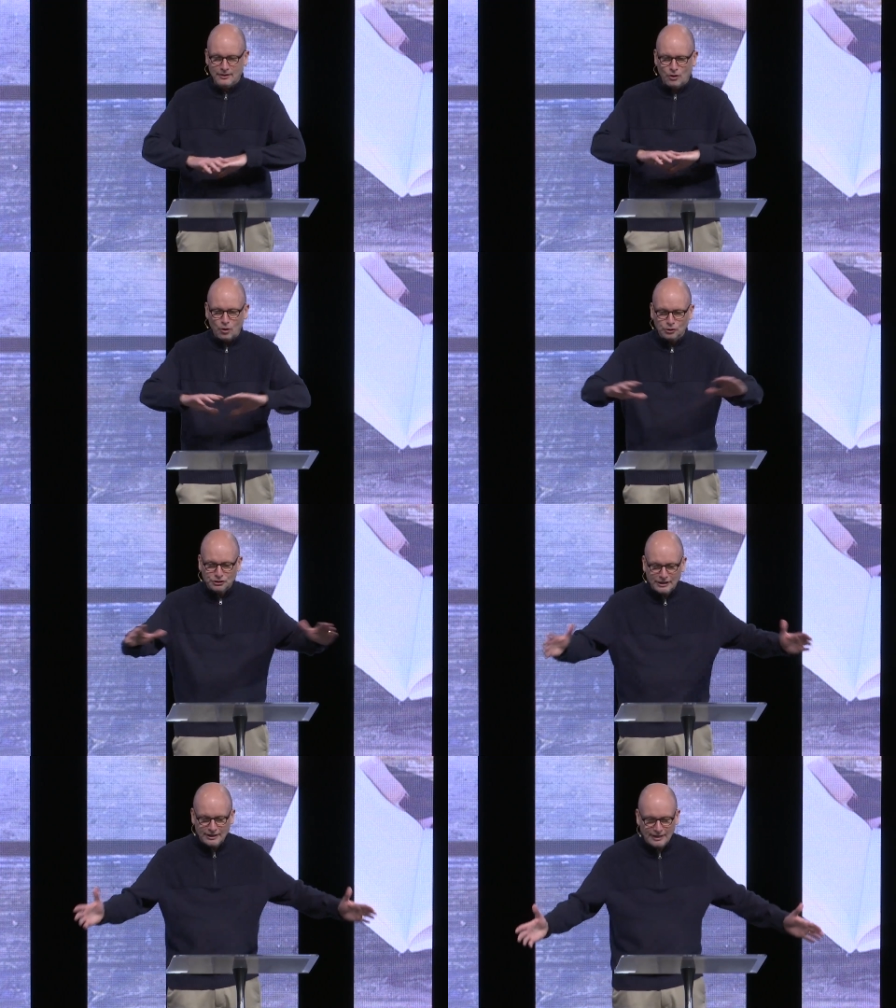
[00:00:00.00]
the whole
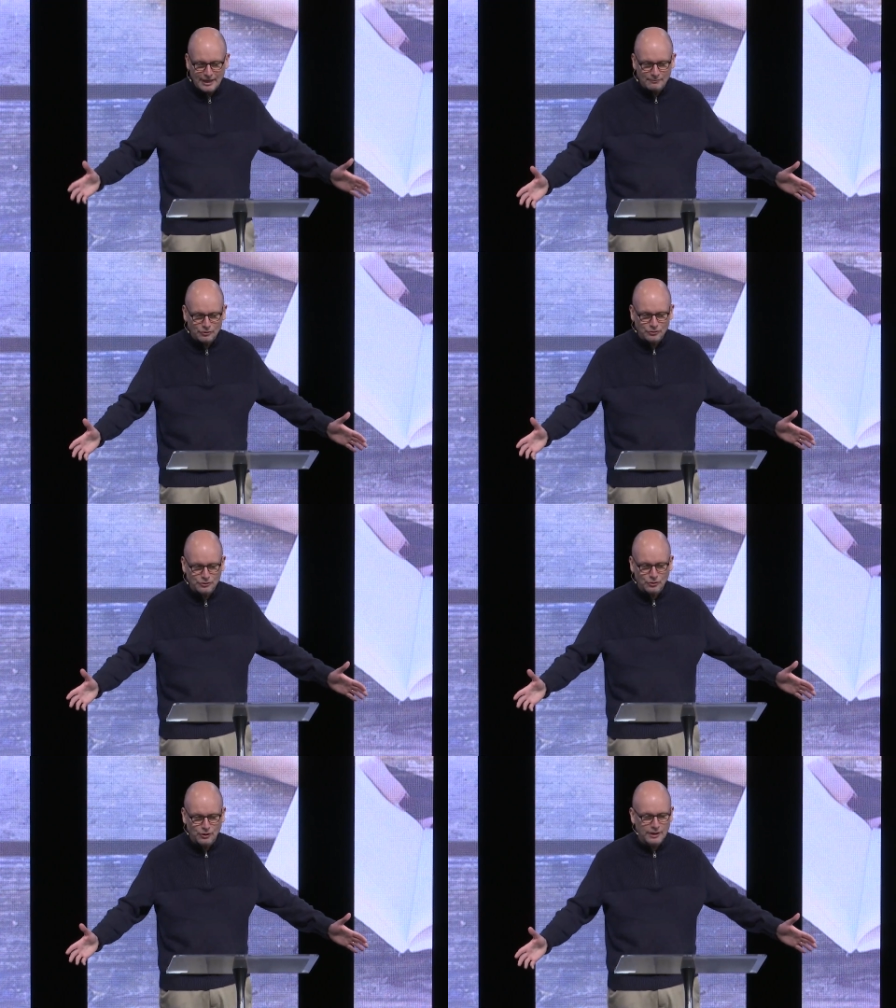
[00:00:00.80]
city came to his
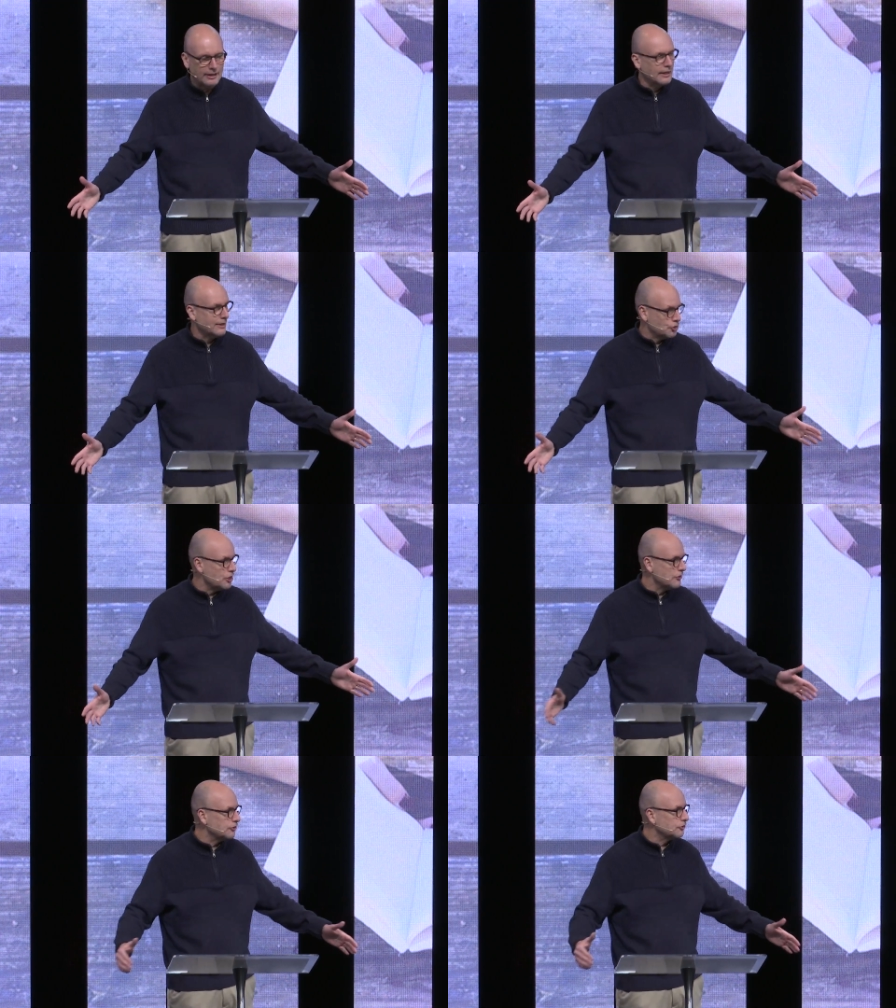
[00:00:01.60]
door, and, and
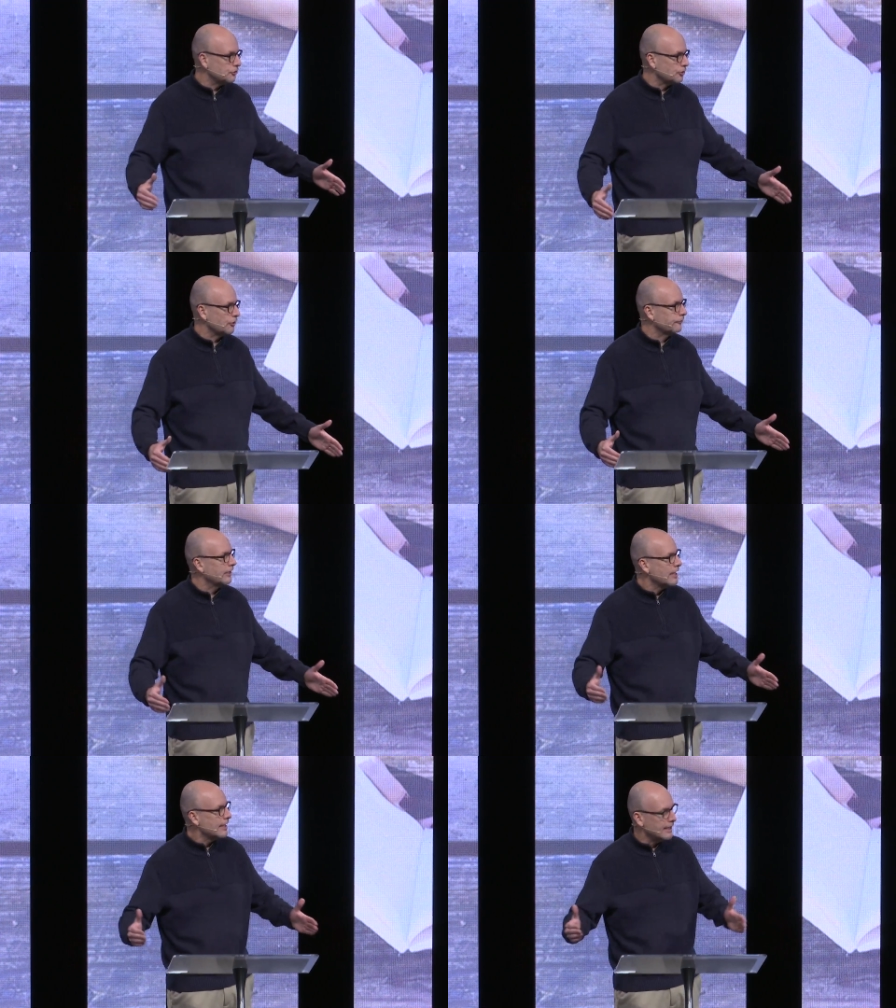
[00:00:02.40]
Jesus served
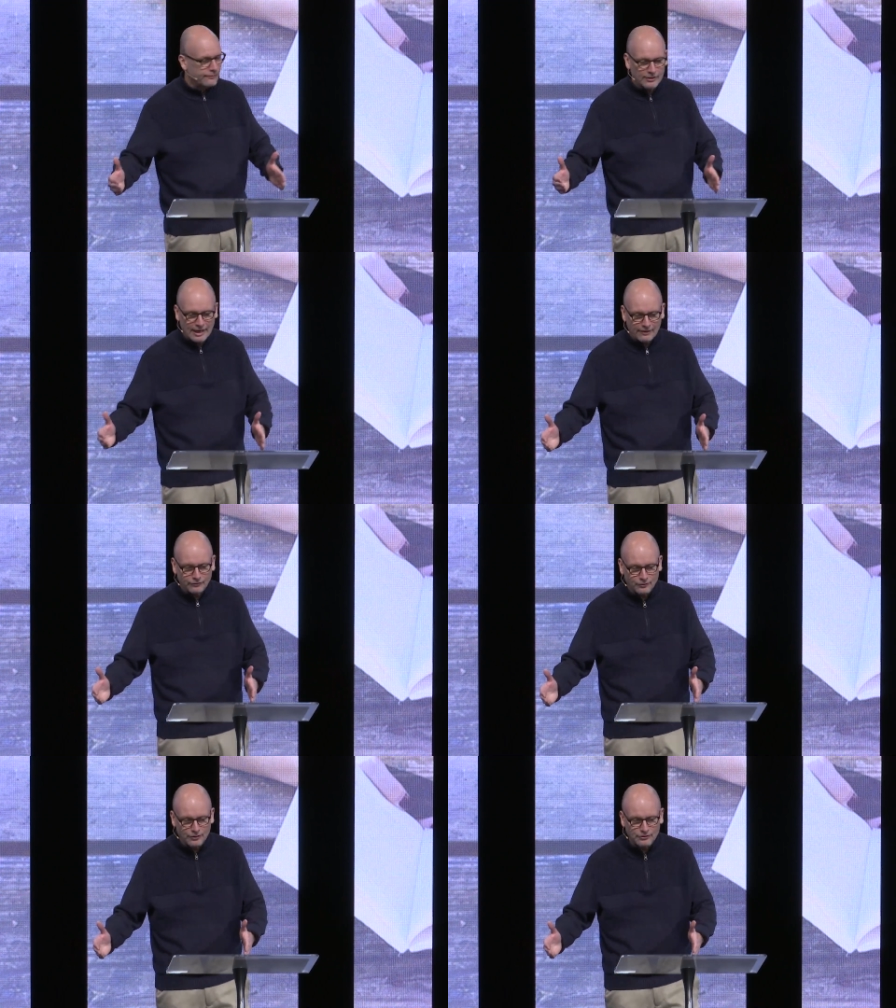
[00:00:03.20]
even
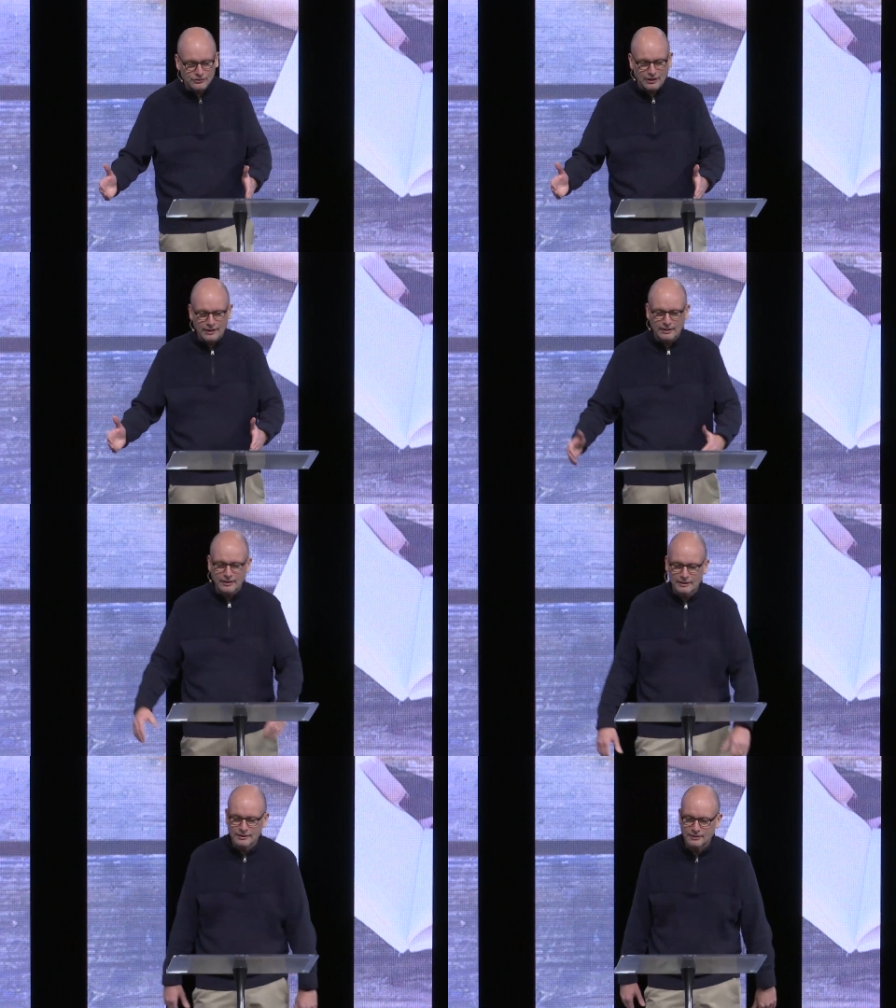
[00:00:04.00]
after the sun
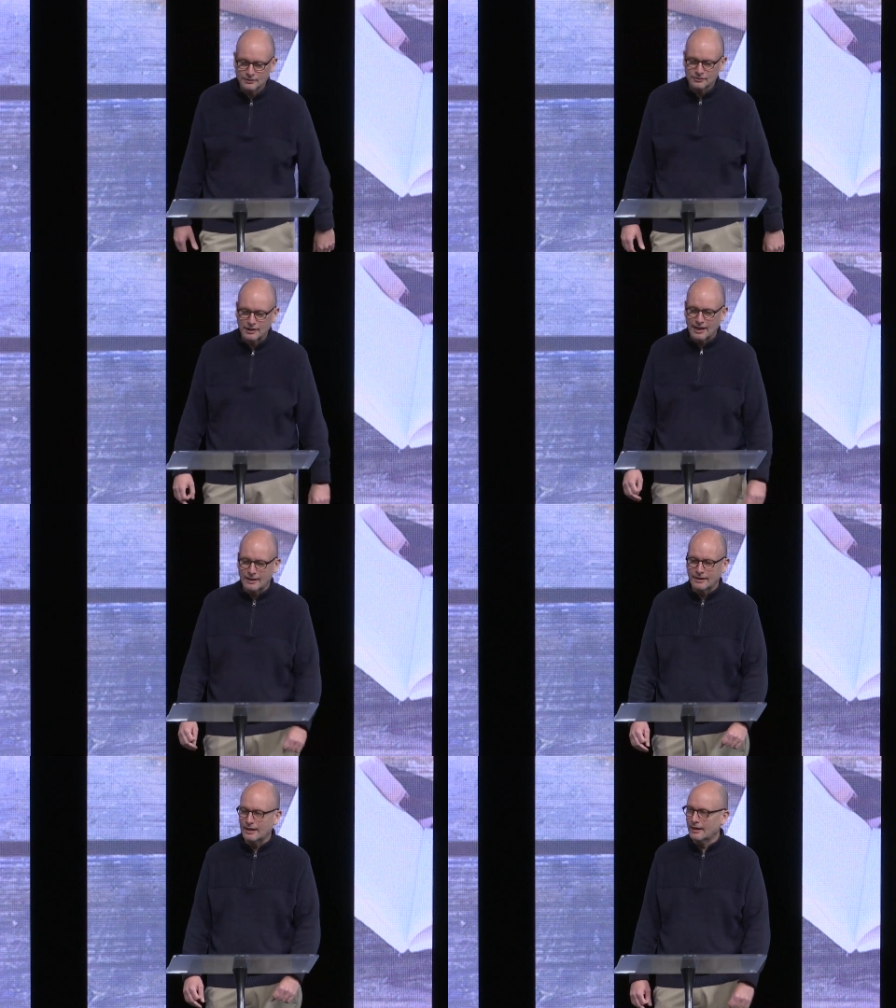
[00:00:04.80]
set.
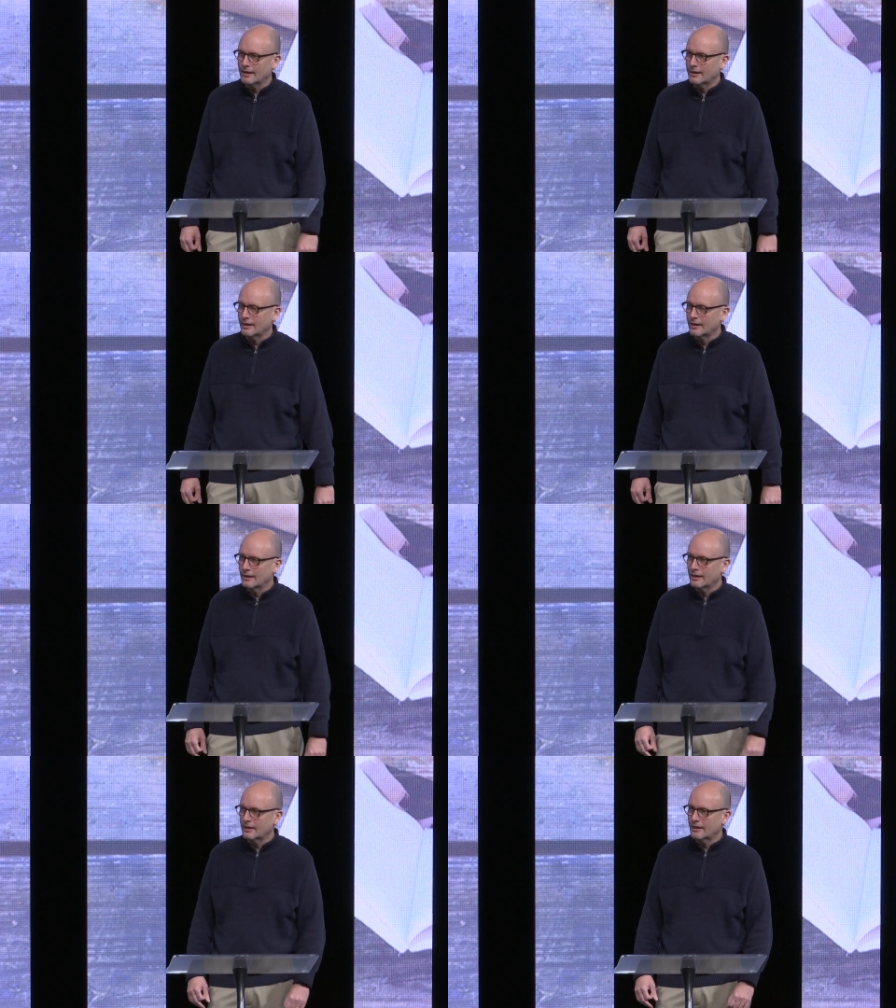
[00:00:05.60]

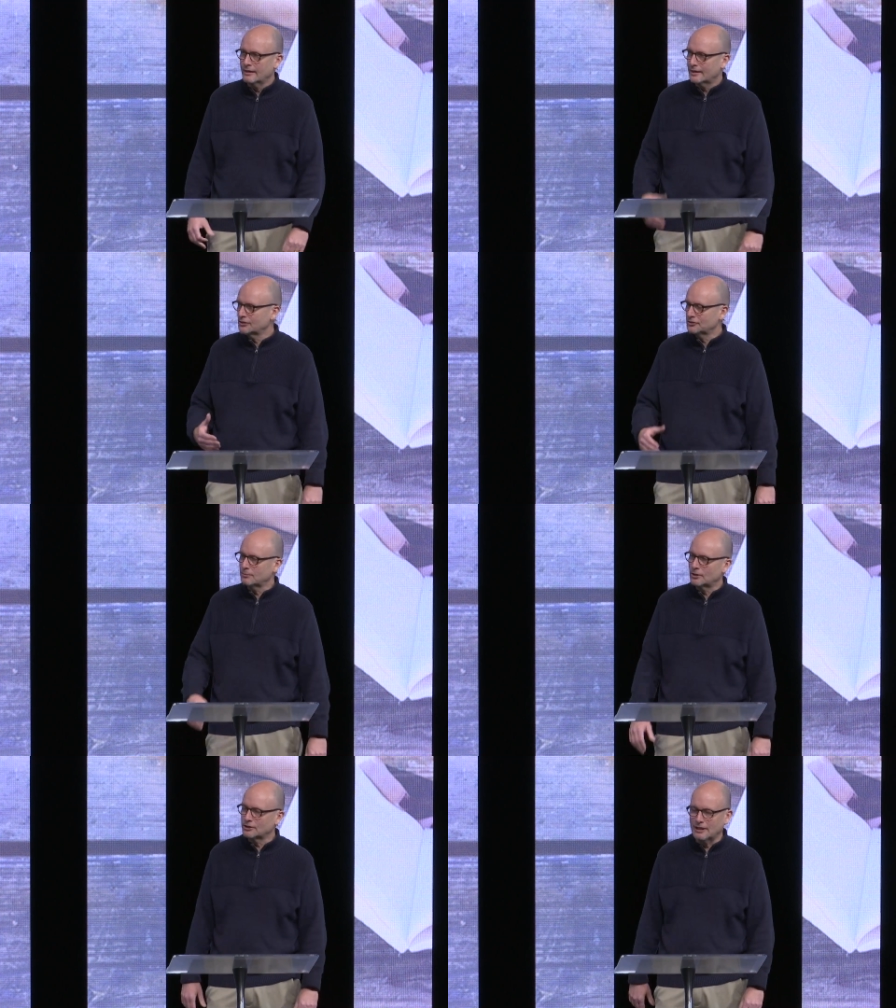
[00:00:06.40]
That's just in
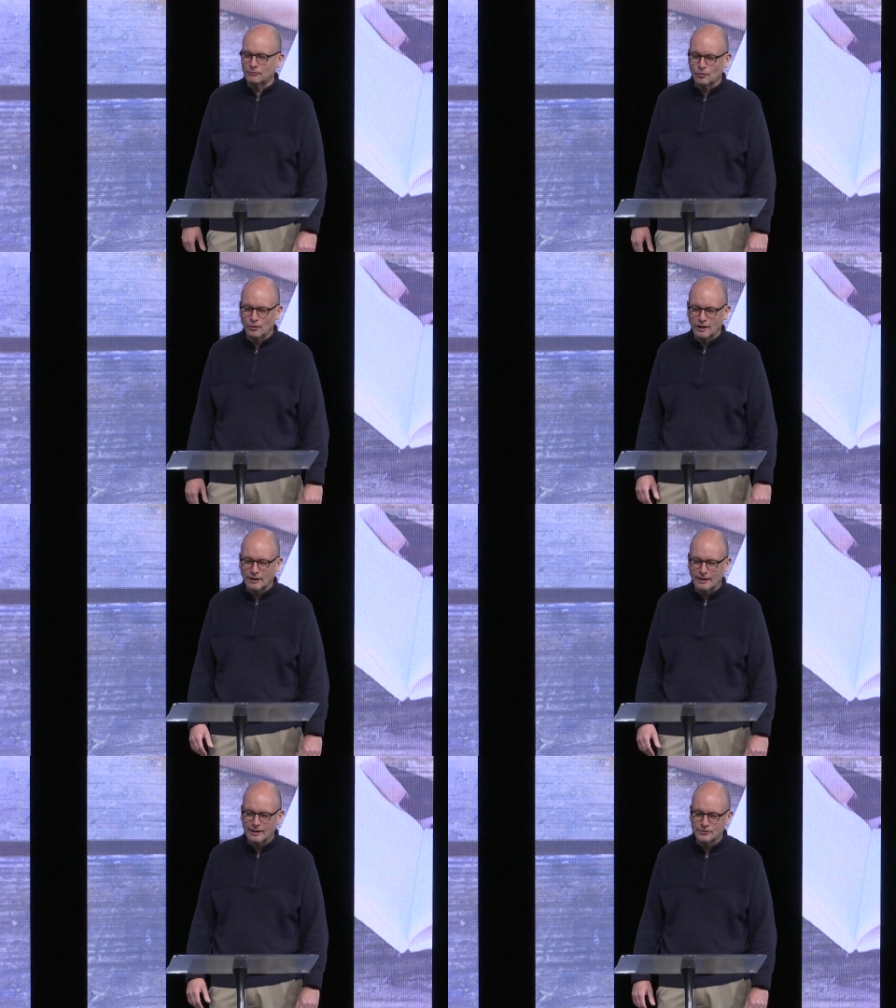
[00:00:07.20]
Mark chapter 1,
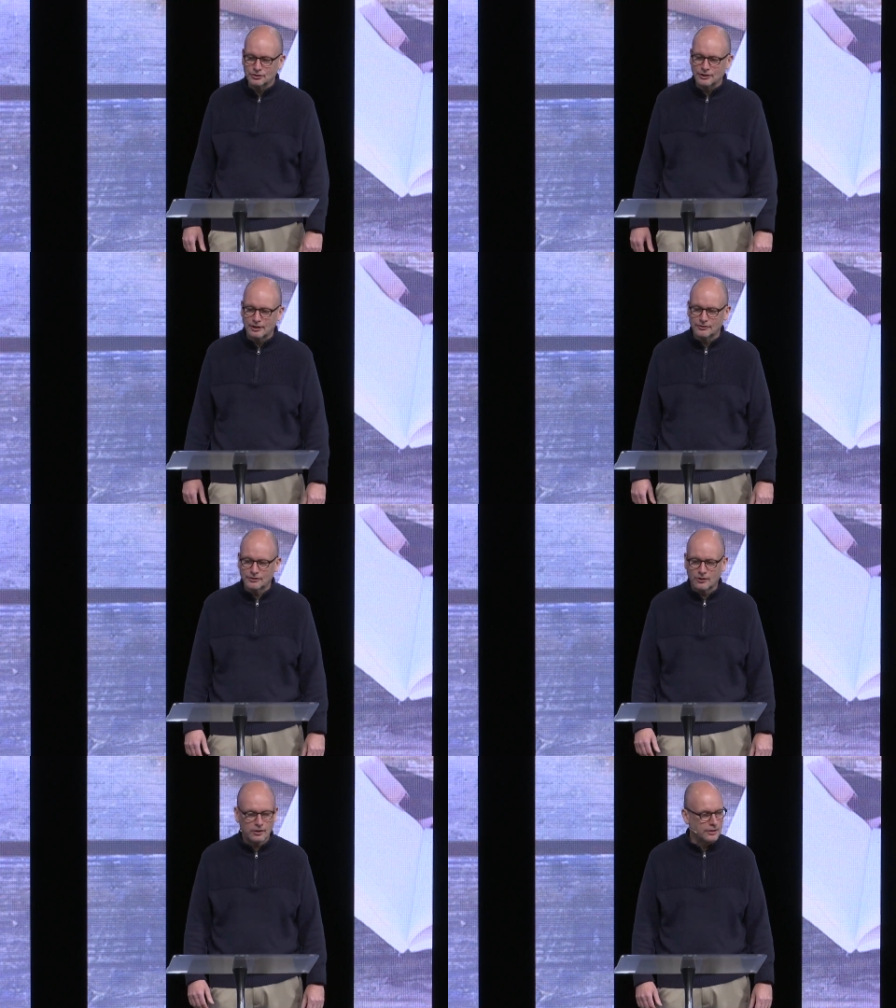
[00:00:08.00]
and he's just getting
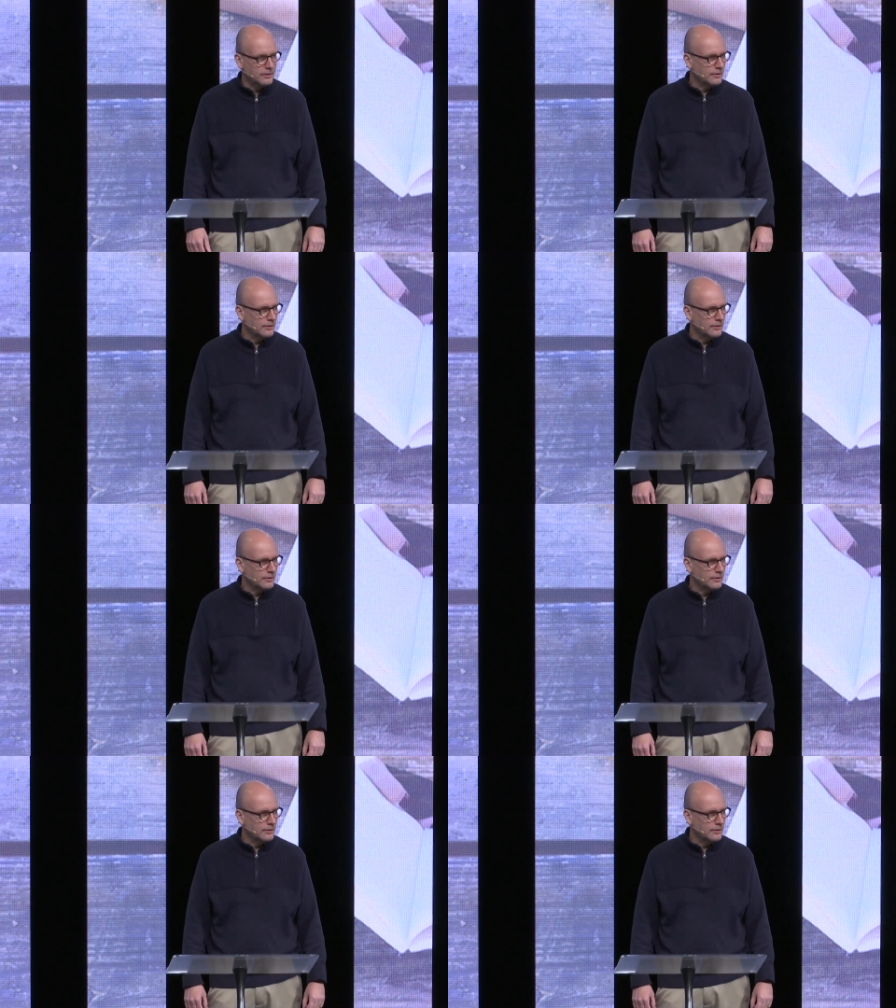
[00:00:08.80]
started.